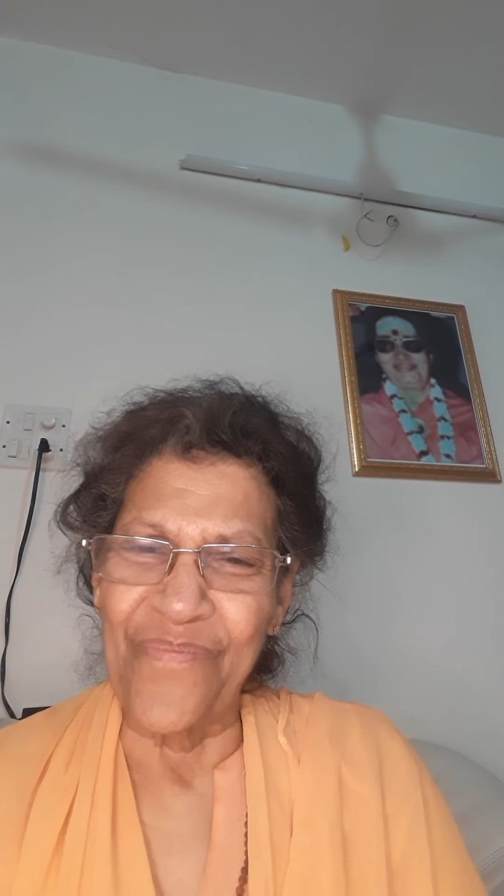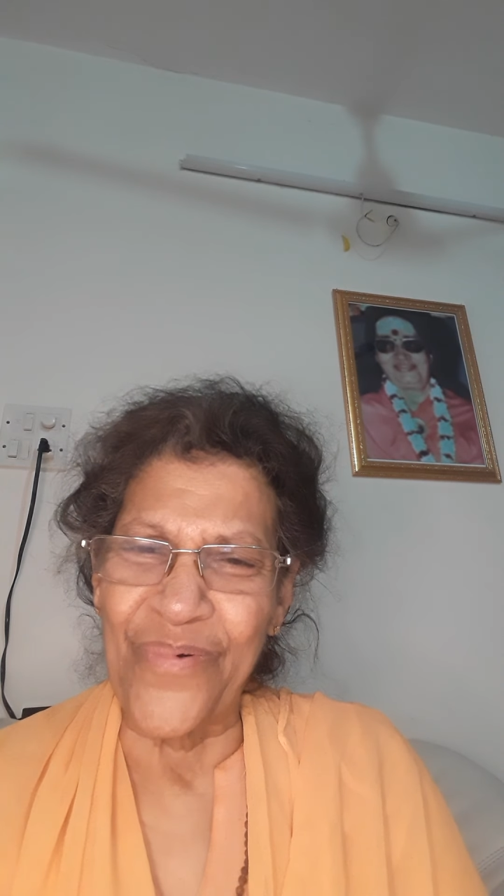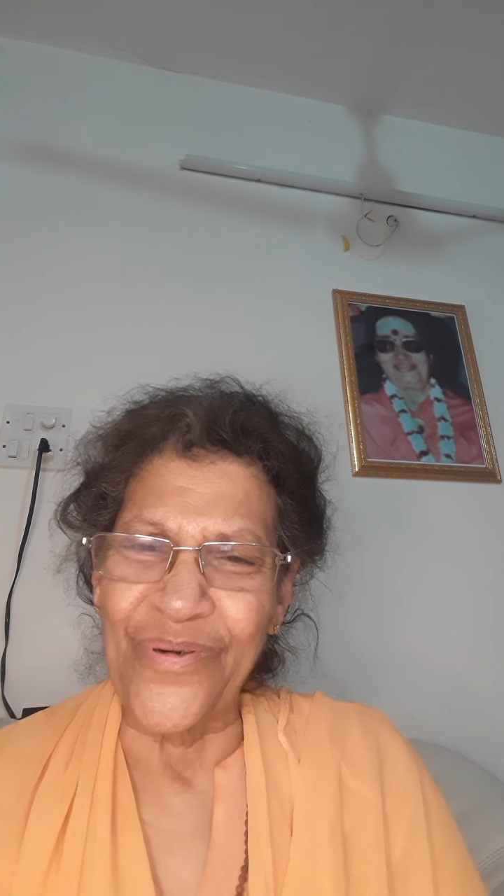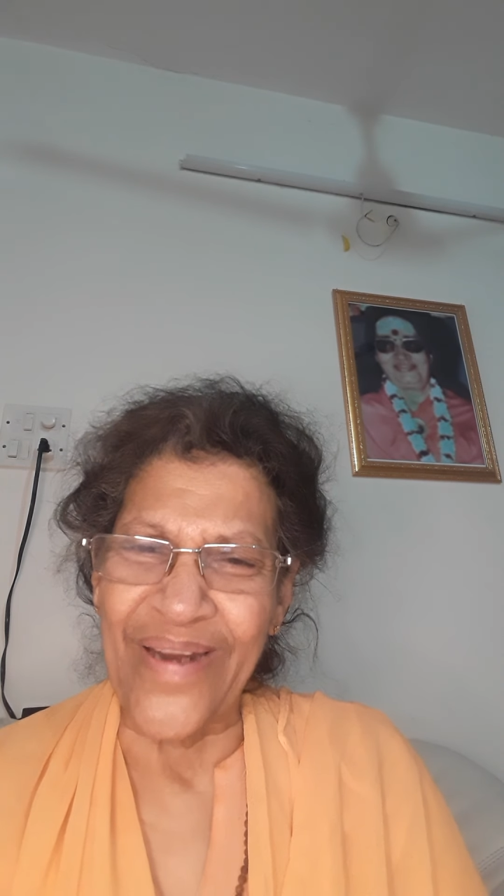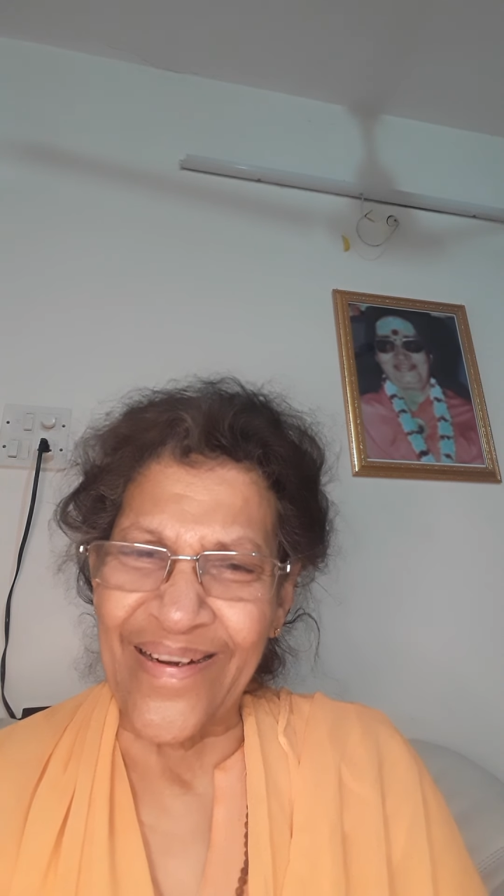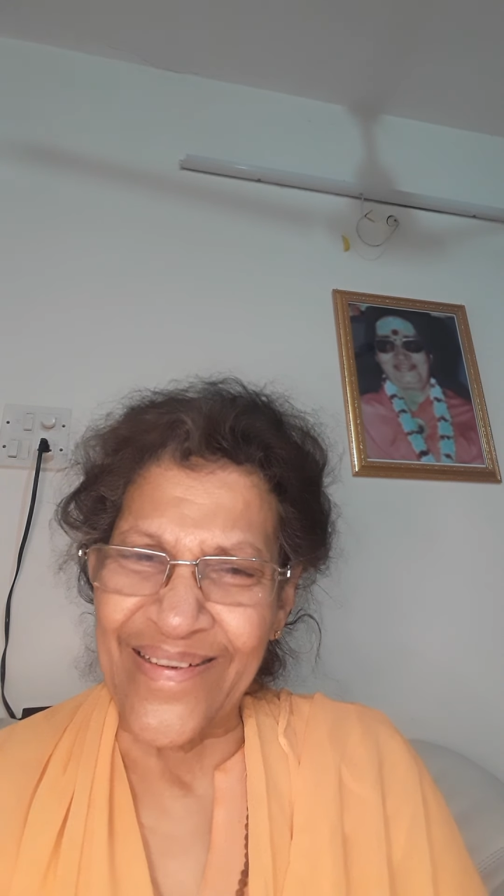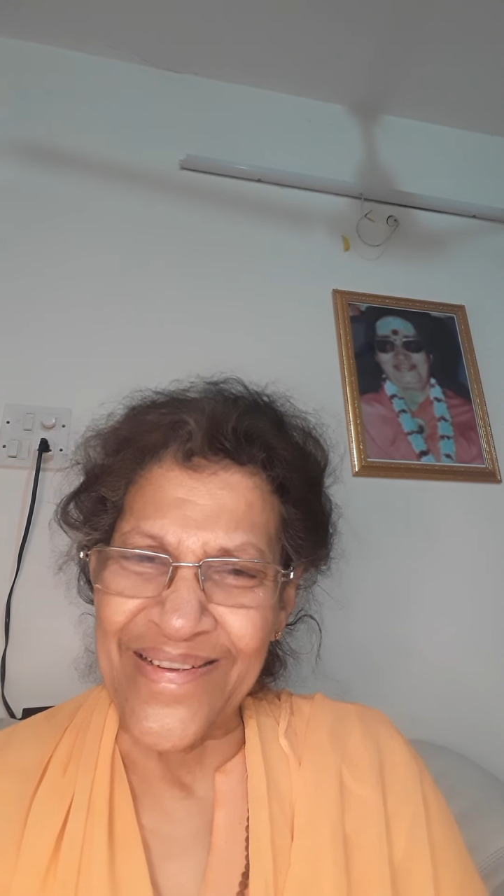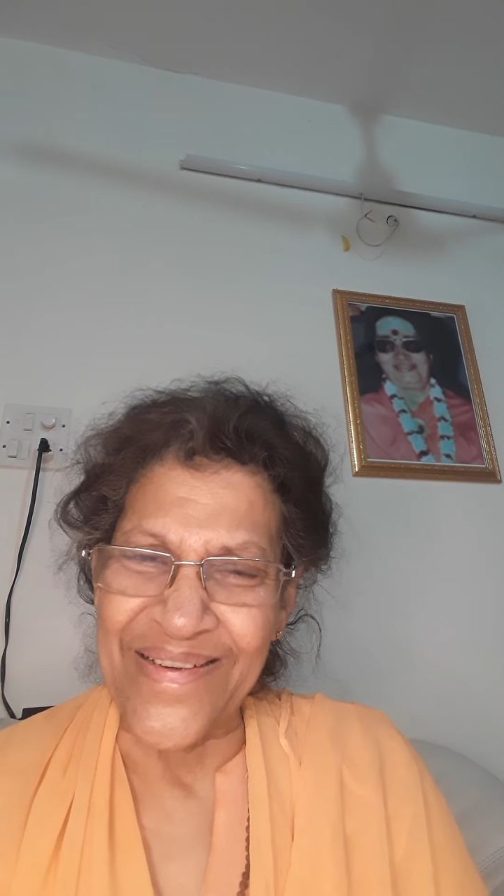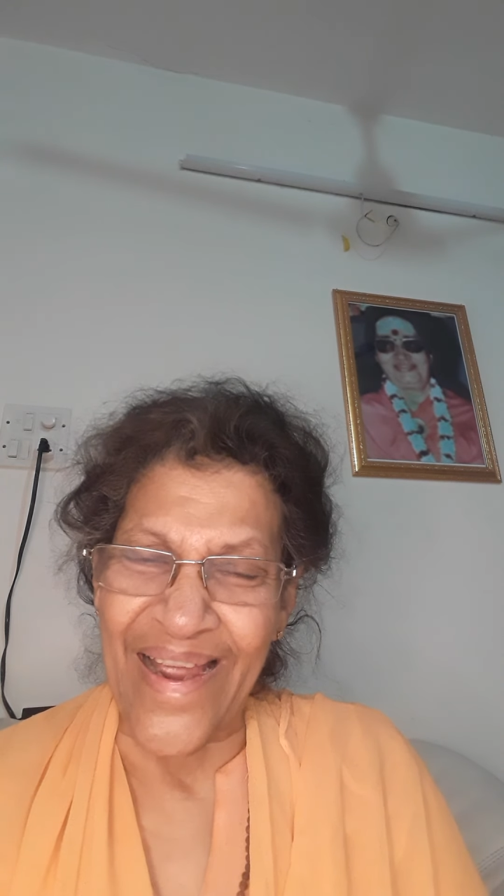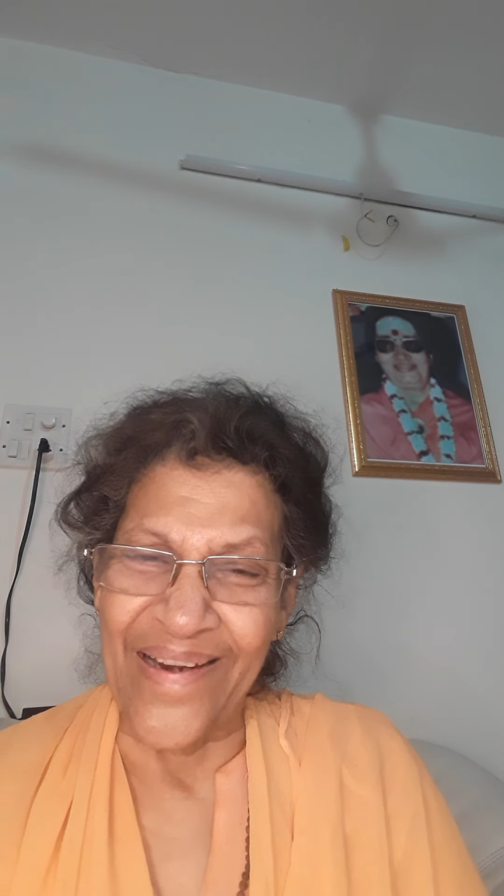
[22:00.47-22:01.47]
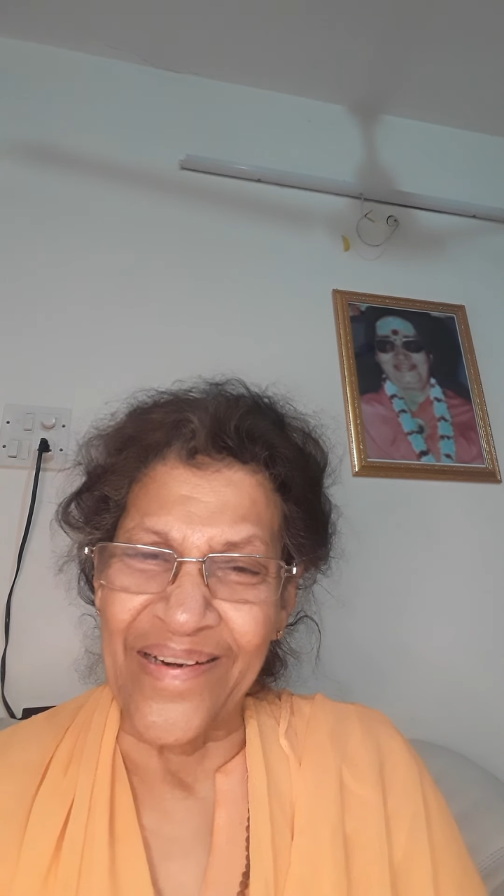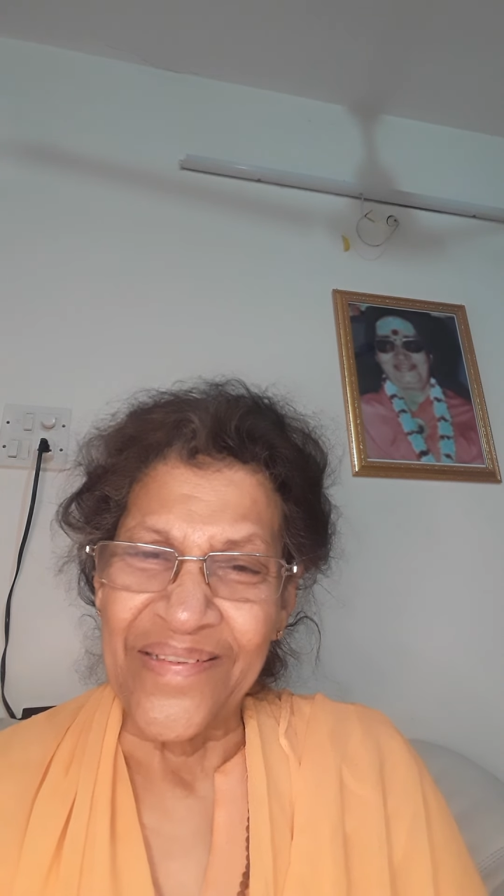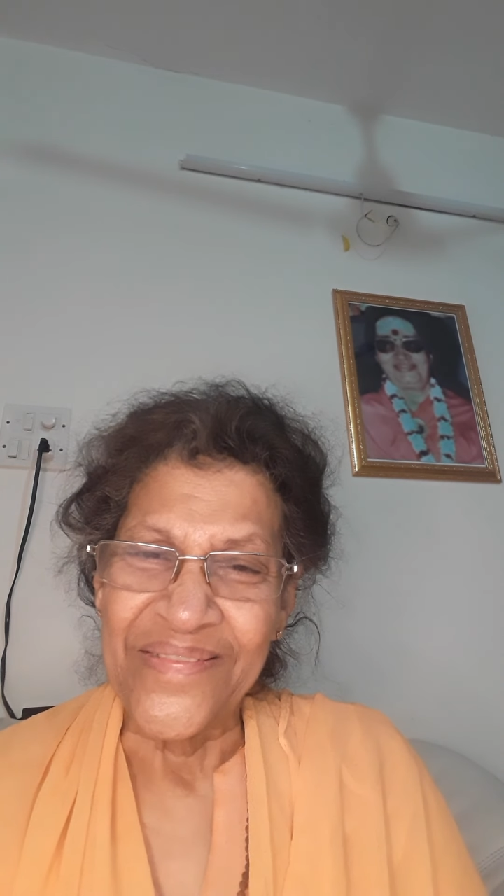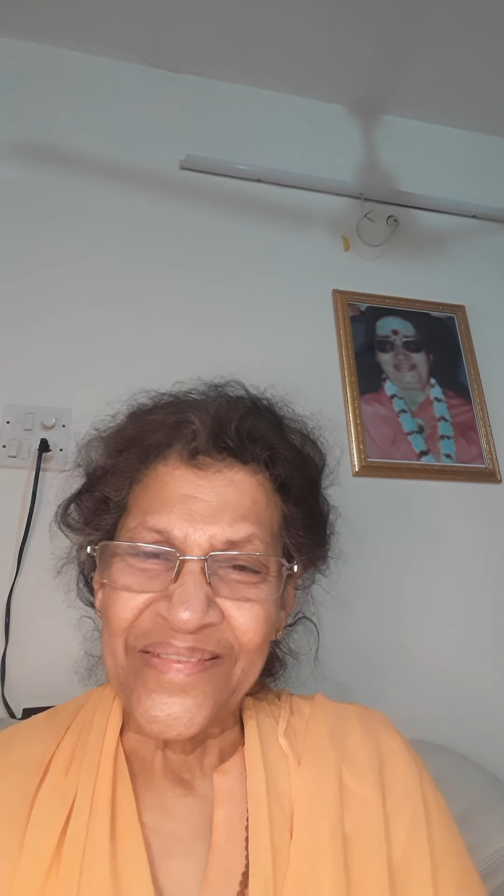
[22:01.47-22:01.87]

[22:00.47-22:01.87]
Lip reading: protect her child.